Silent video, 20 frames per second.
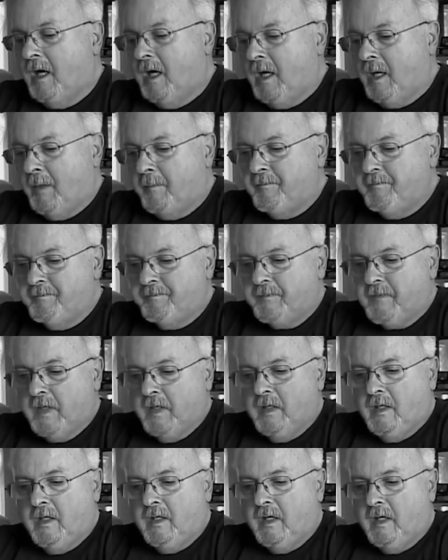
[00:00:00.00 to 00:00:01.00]
Um,
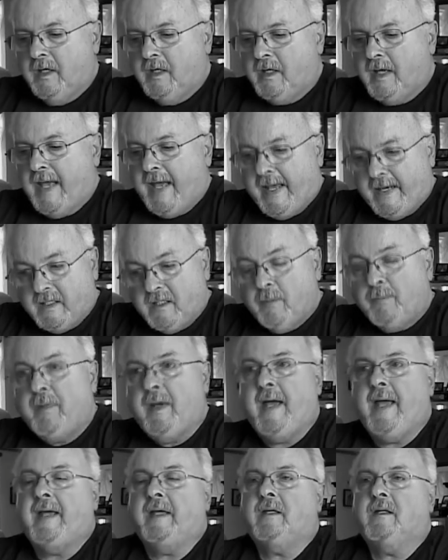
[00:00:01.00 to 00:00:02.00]
and I had it in the
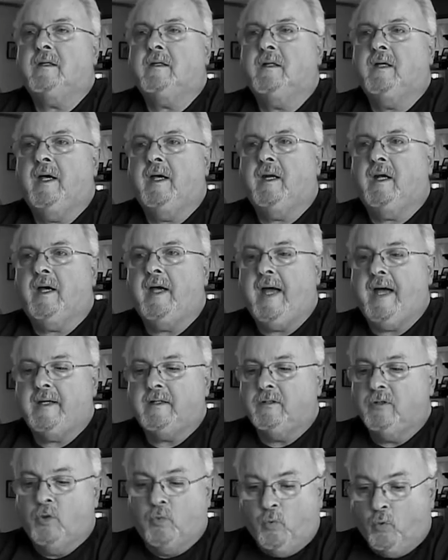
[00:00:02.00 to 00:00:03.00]
bank, and I
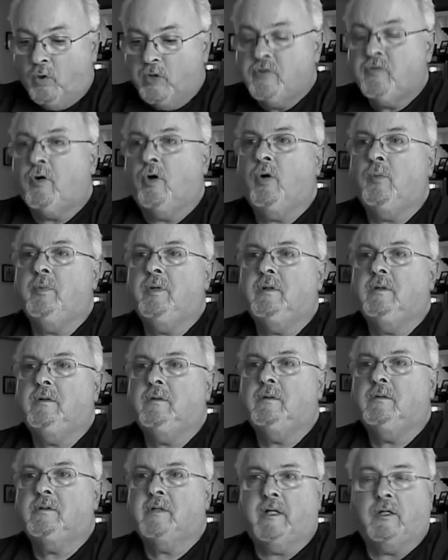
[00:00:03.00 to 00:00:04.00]
had no wardrobe,
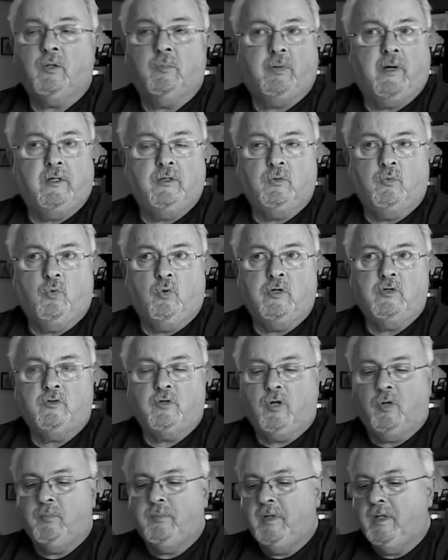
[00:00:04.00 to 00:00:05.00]
so I go buy a new
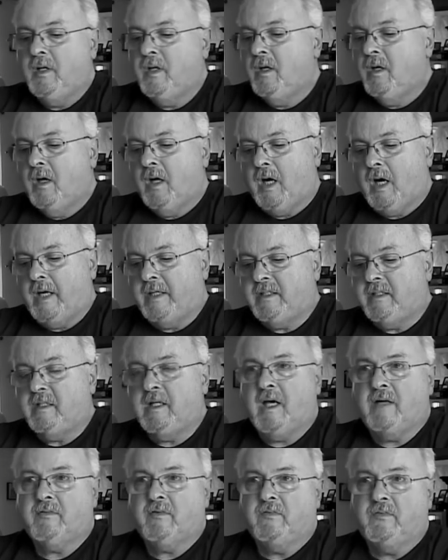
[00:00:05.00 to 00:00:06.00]
wardrobe. I
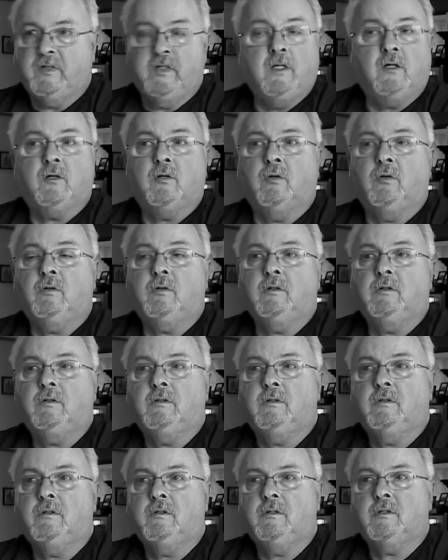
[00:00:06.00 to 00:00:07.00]
didn't have a vehicle,
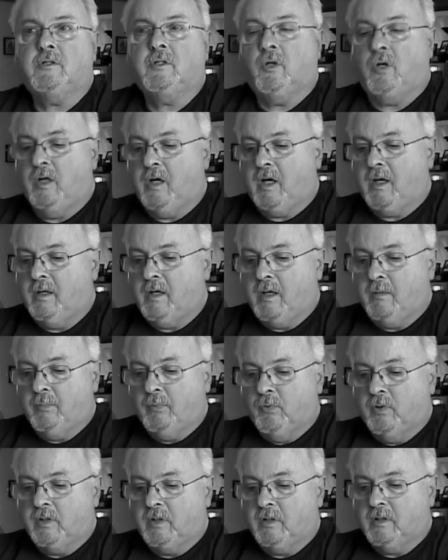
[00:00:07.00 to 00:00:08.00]
so I,
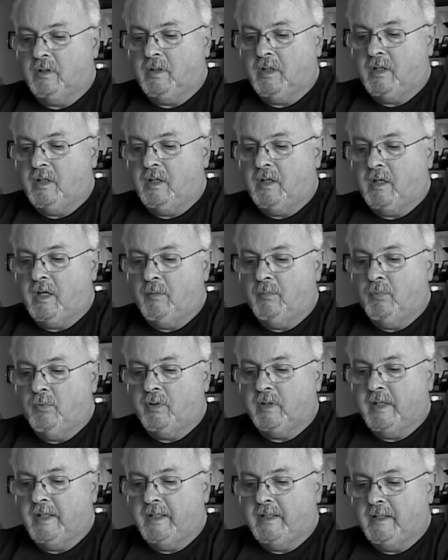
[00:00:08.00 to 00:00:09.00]
I bought a I
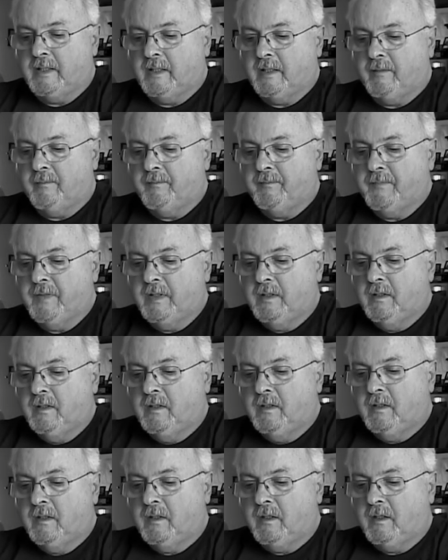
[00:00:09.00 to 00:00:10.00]
bought a
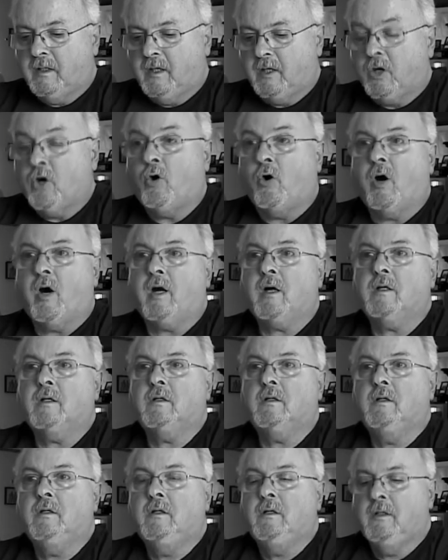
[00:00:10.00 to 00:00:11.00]
uh, a
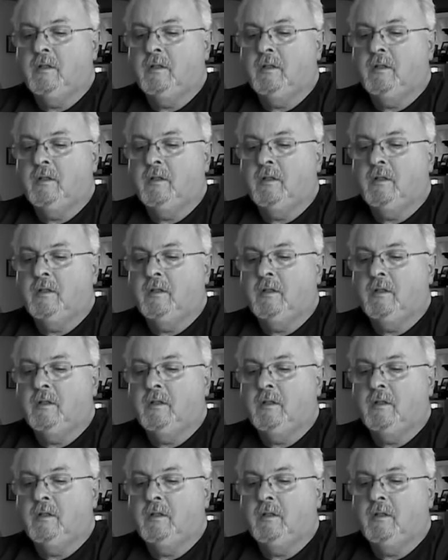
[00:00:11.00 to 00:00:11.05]
car,